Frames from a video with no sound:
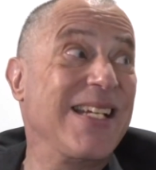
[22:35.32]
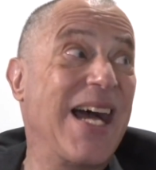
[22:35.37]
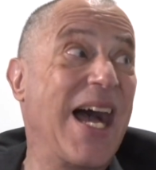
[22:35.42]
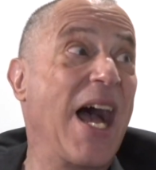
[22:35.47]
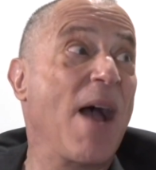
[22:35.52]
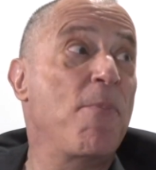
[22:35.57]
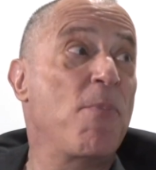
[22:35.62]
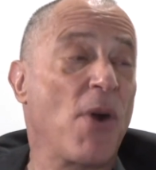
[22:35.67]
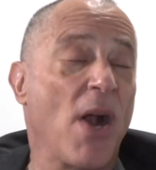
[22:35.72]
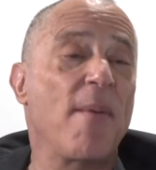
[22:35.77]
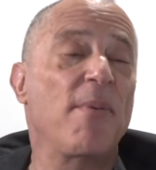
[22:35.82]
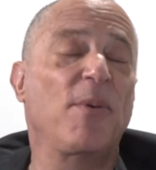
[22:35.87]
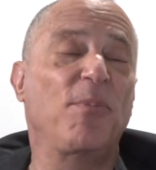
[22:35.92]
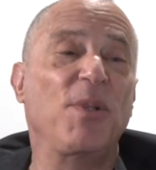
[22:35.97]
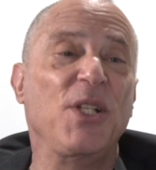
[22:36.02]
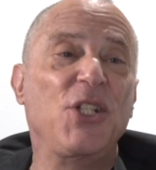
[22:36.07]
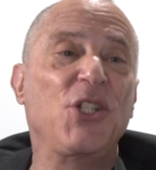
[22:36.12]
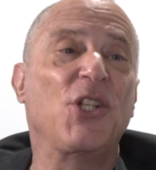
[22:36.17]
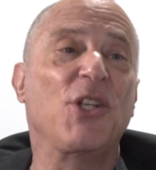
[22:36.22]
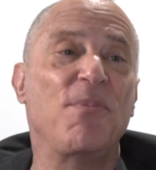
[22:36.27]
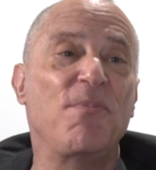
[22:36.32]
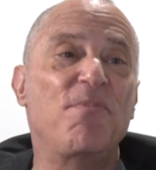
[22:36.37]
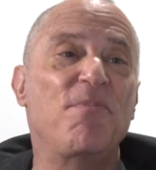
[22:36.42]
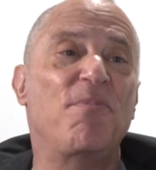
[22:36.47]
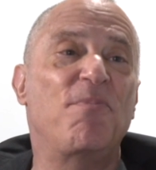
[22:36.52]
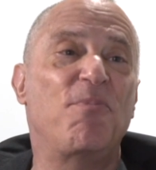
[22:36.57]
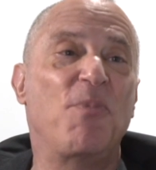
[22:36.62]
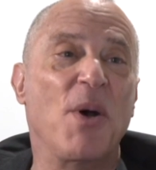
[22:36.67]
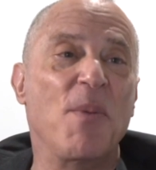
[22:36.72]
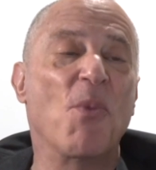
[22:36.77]
I probably should
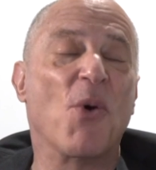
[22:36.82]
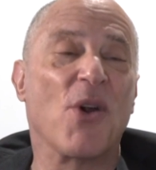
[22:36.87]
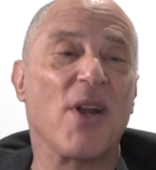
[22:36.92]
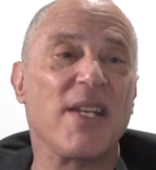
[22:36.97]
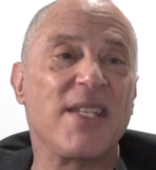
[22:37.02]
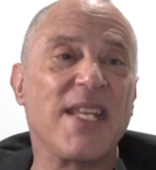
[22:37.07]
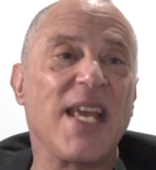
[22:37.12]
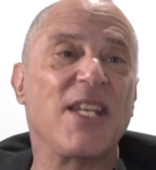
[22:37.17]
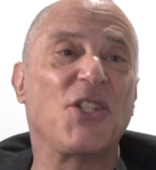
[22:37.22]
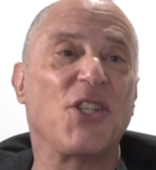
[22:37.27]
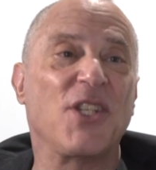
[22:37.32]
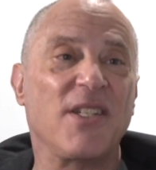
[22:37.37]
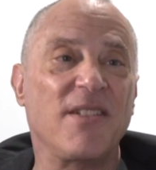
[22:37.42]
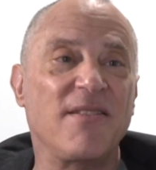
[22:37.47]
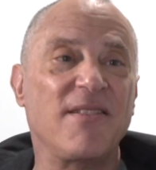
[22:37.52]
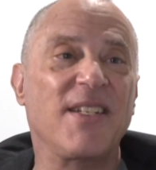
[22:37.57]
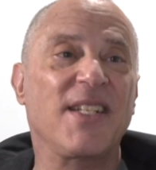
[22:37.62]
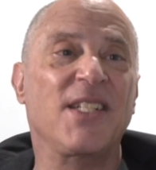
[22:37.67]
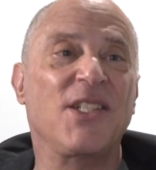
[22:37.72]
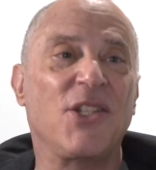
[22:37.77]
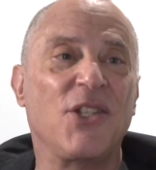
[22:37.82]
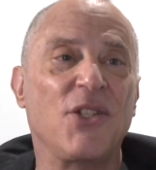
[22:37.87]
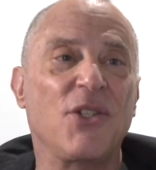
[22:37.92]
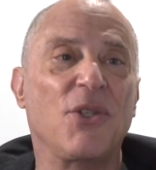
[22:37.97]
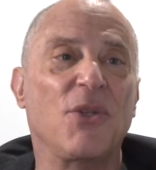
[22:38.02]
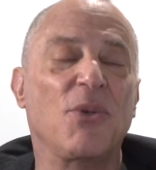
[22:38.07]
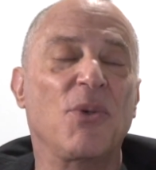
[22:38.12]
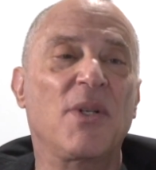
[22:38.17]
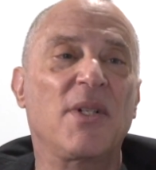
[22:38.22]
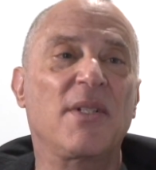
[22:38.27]
put more attention
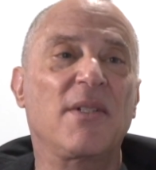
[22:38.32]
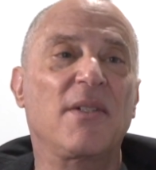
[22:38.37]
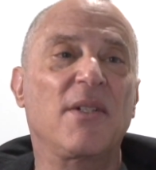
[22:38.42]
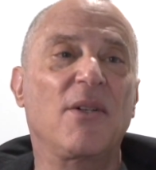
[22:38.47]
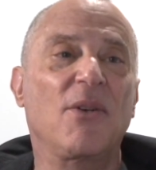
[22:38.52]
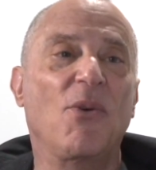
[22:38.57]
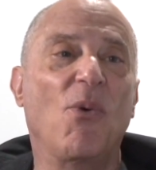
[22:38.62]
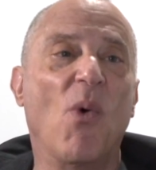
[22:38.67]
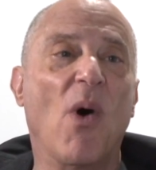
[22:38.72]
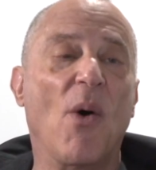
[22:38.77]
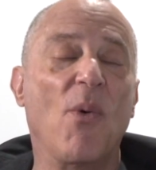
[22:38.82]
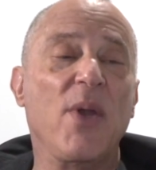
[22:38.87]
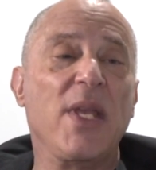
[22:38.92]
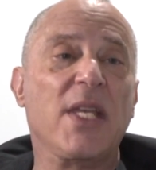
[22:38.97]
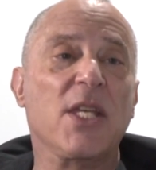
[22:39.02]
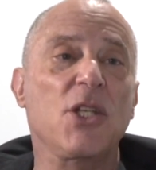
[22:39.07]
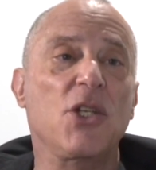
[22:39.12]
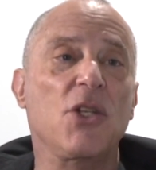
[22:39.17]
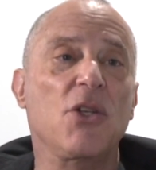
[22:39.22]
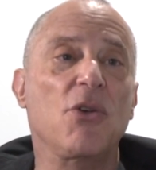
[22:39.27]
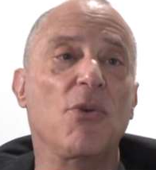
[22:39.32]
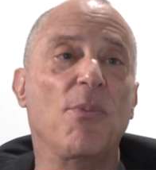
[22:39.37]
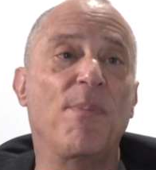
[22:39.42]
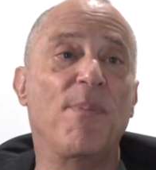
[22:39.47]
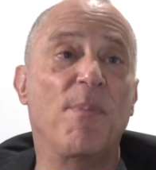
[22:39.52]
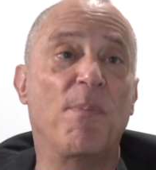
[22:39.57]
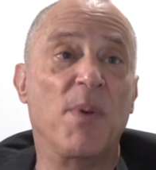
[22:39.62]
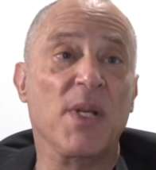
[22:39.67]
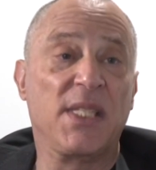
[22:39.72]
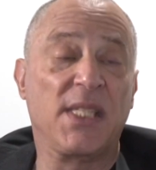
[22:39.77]
into what we can do
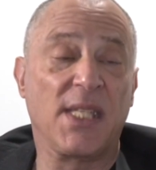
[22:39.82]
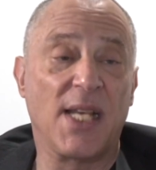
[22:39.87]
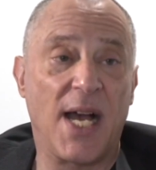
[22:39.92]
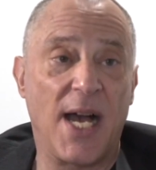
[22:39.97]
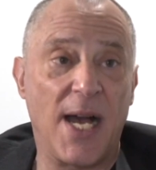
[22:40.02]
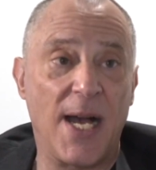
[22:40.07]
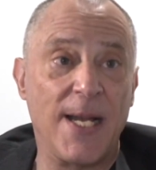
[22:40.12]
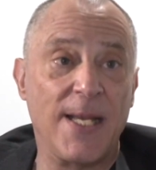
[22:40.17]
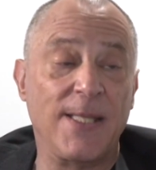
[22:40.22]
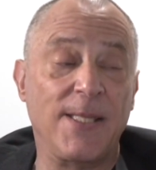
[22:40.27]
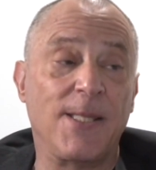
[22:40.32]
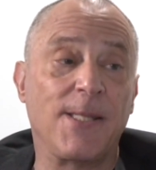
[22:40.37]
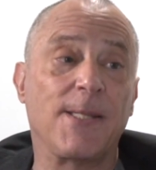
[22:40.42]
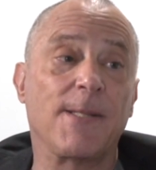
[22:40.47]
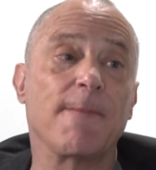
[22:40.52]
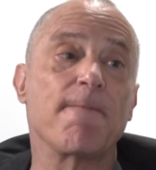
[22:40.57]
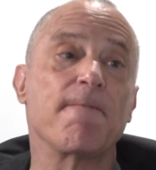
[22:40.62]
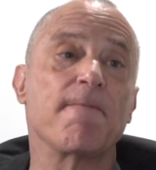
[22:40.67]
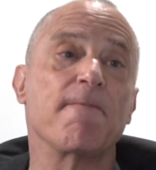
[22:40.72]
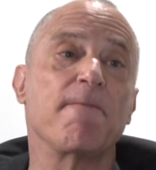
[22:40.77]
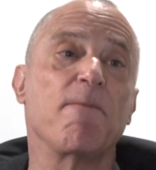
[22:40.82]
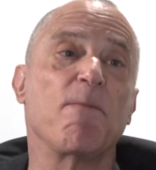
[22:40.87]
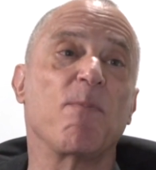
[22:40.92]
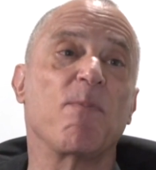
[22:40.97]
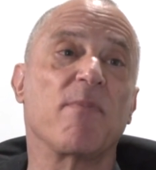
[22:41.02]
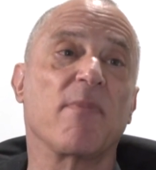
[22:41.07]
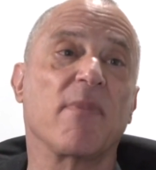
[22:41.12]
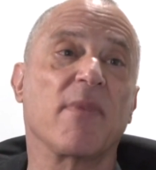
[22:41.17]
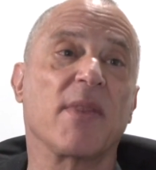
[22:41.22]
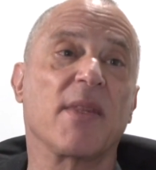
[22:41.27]
besides
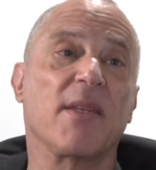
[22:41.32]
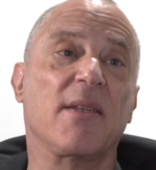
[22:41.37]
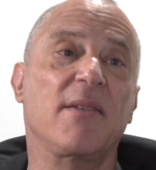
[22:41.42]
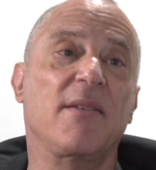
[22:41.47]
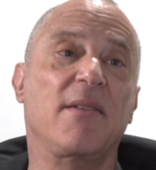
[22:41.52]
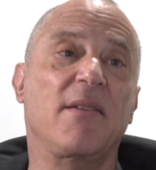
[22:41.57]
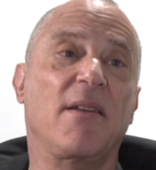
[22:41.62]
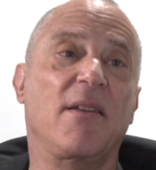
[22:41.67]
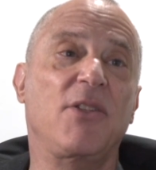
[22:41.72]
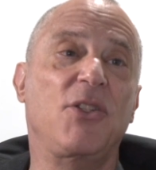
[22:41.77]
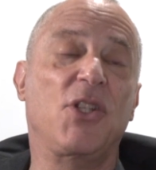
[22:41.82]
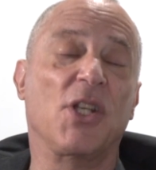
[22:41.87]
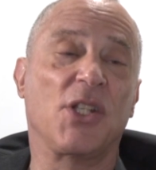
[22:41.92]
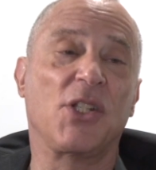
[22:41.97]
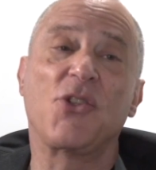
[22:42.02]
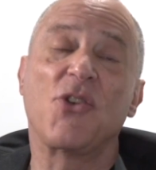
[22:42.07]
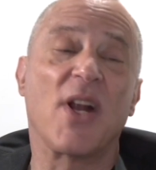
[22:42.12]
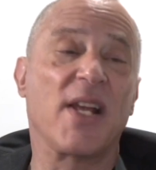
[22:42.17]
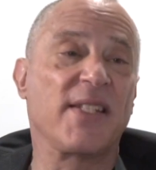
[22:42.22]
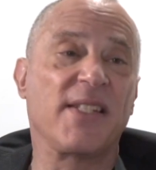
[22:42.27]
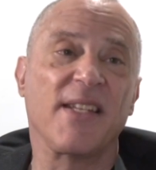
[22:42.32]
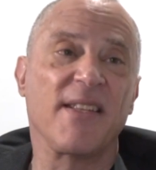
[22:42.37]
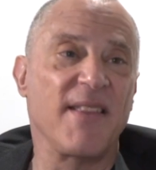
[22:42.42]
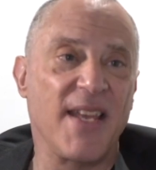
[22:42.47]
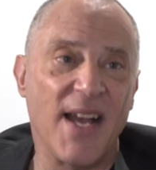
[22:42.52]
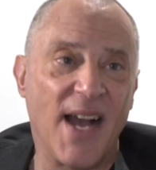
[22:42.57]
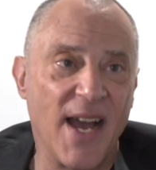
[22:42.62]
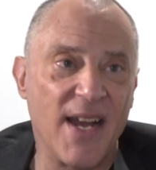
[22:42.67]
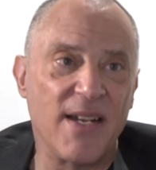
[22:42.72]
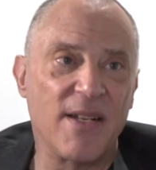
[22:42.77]
just stressing
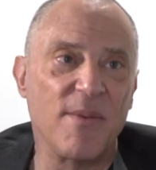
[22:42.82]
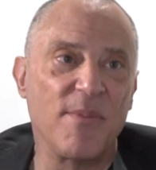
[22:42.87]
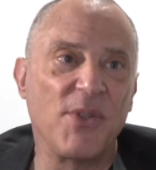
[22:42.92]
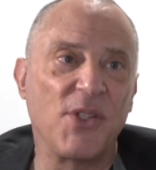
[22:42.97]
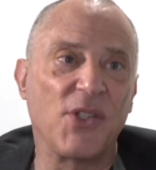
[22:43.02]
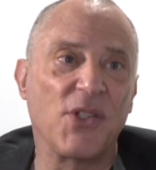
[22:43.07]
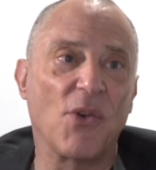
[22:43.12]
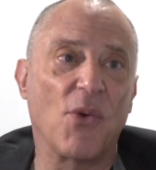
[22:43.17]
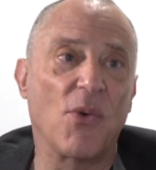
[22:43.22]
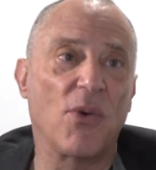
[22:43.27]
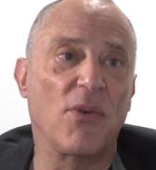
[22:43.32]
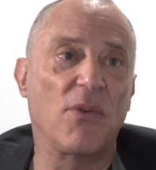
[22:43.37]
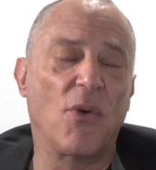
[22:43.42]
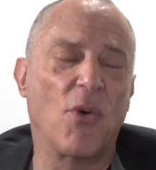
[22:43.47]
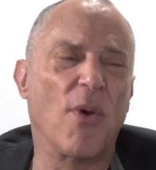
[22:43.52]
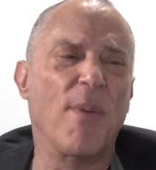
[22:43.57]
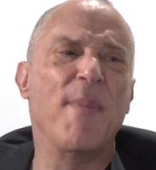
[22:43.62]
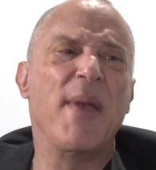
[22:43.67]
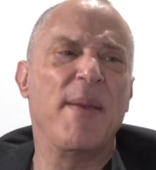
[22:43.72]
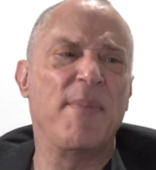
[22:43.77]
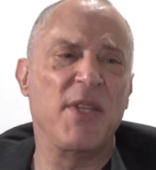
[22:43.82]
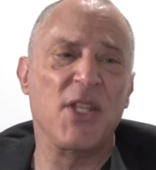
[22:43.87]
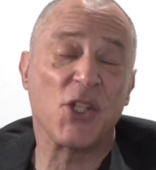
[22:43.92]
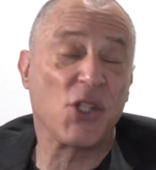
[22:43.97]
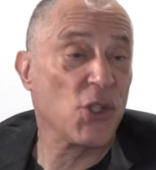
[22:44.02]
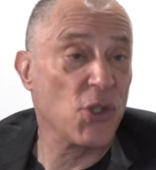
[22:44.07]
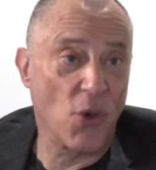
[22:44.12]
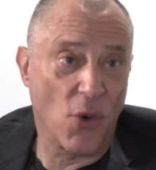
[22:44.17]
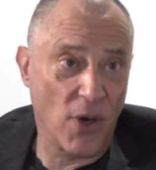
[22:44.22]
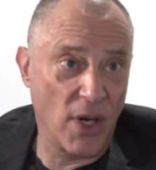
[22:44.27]
the items, or maybe the
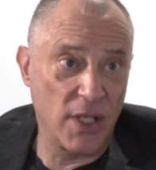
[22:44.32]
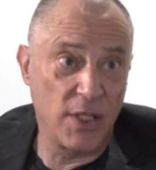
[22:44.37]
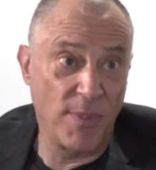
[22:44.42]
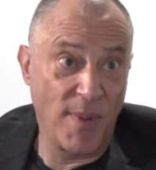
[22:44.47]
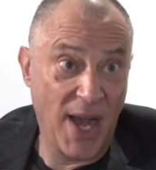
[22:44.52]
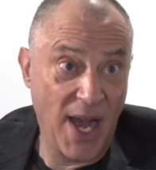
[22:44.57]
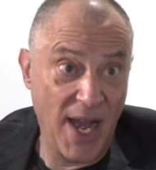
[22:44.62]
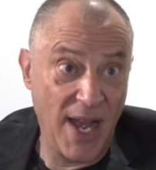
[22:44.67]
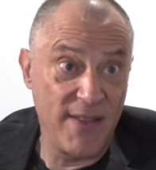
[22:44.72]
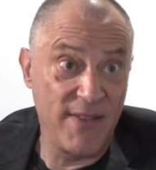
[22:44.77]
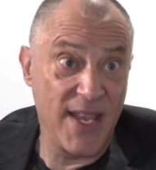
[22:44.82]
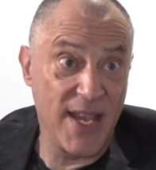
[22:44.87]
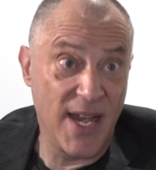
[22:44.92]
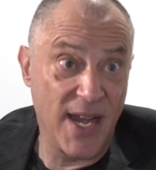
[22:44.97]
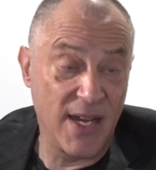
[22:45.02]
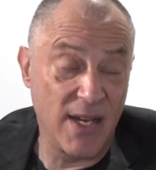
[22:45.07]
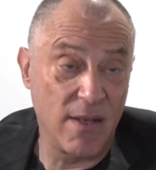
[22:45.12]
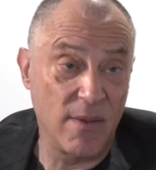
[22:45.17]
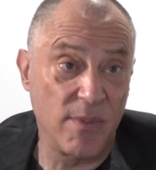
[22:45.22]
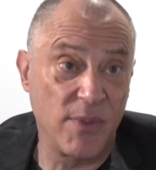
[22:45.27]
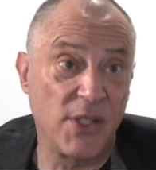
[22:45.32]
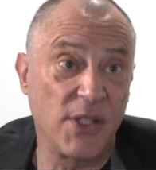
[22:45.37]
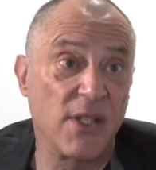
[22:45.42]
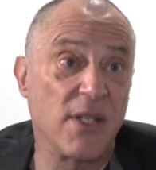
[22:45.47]
stories behind the items.